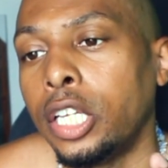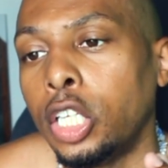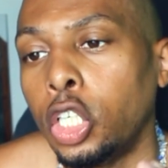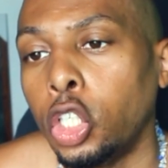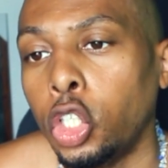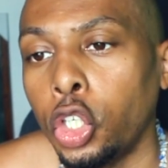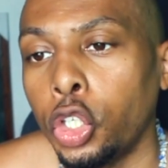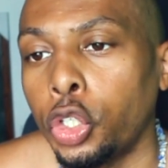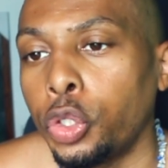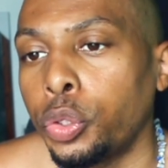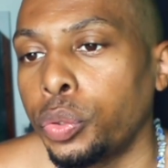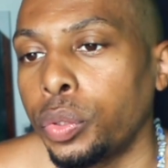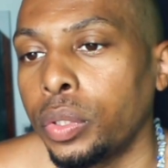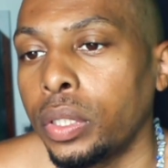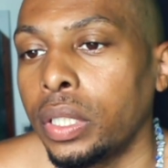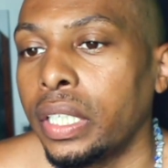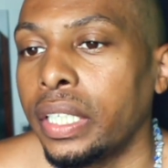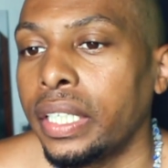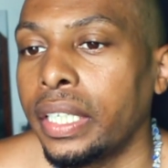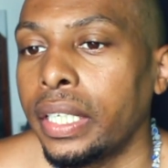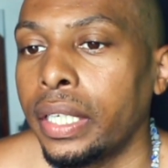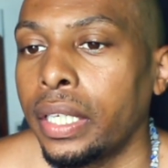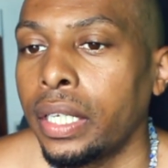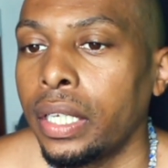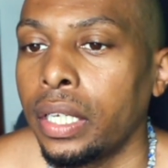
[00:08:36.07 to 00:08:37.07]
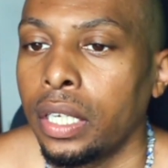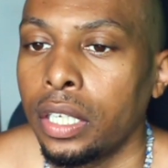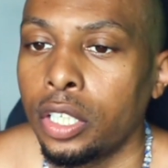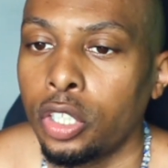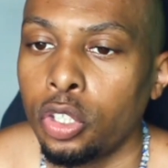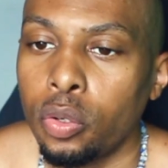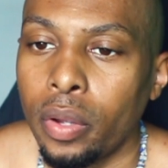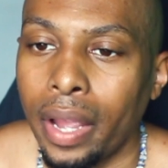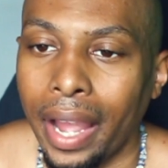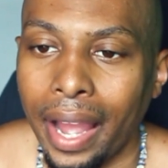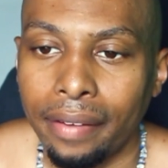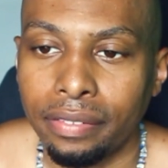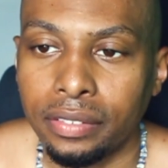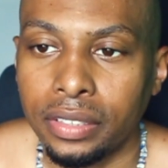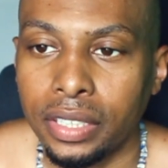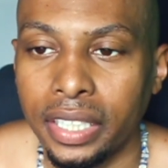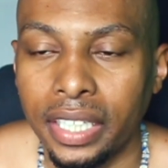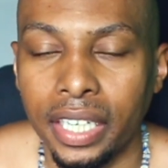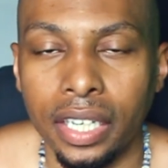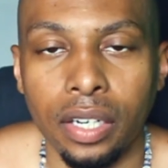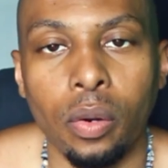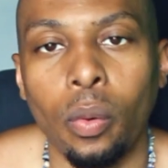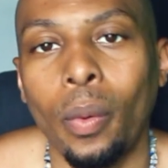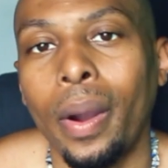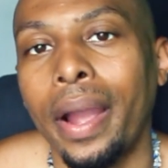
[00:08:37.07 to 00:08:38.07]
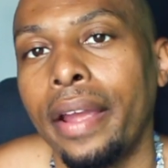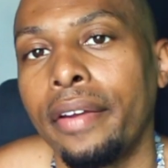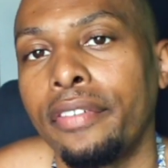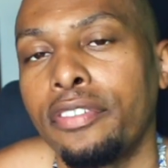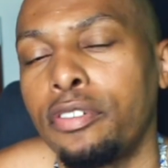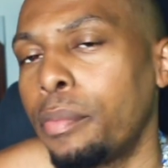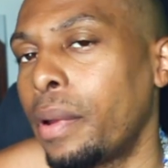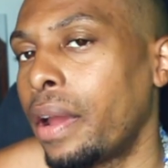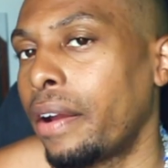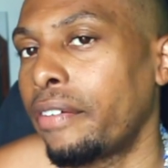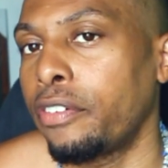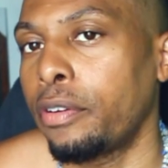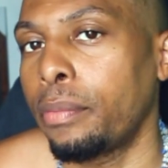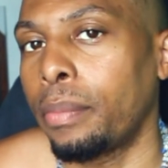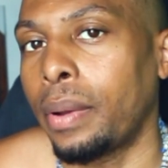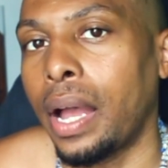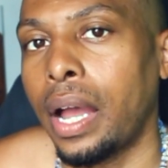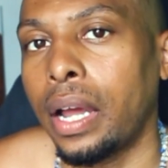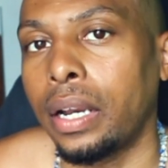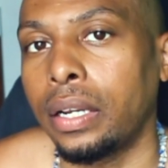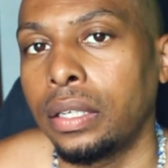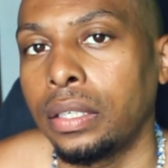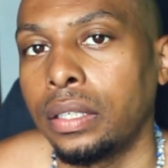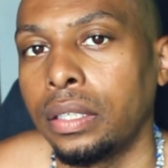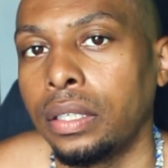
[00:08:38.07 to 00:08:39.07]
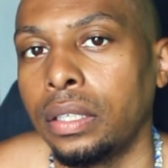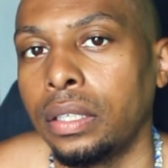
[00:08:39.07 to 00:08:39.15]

literally you have to get away from everybody.